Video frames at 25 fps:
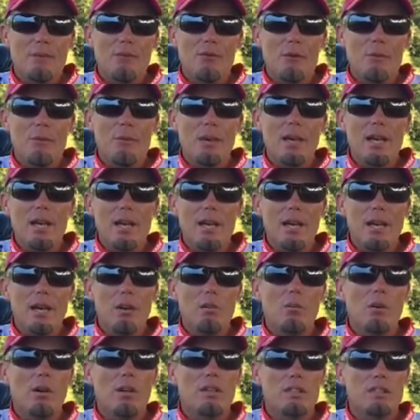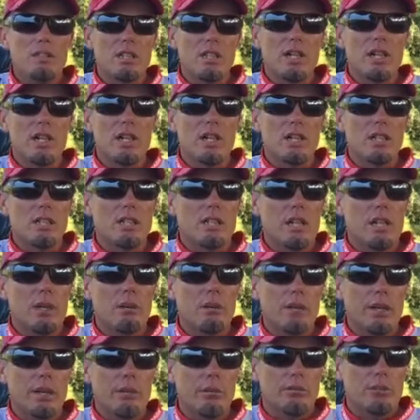For me, it was a
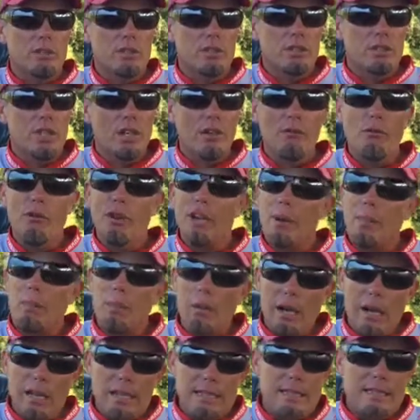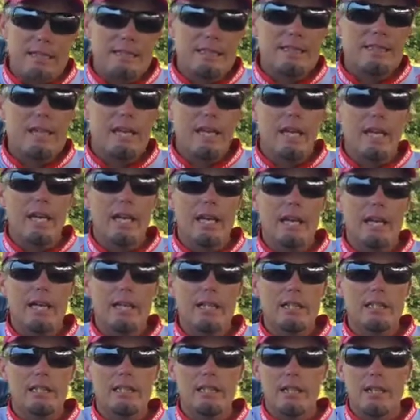tough week of practice,
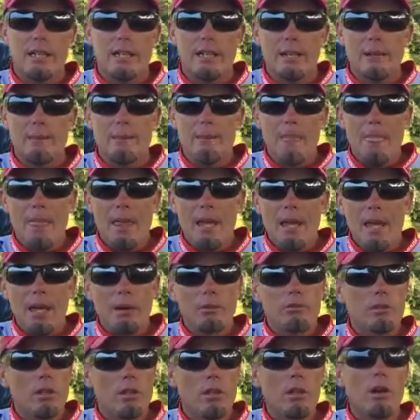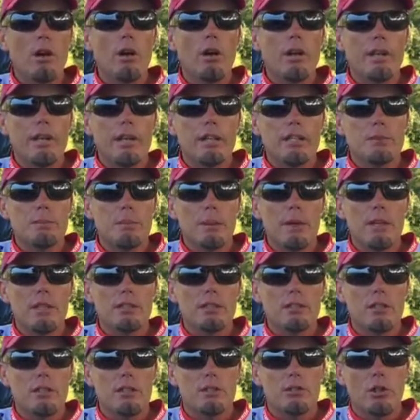and it was a learning
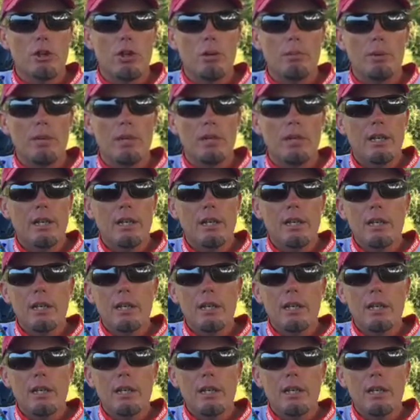experience in the tournament.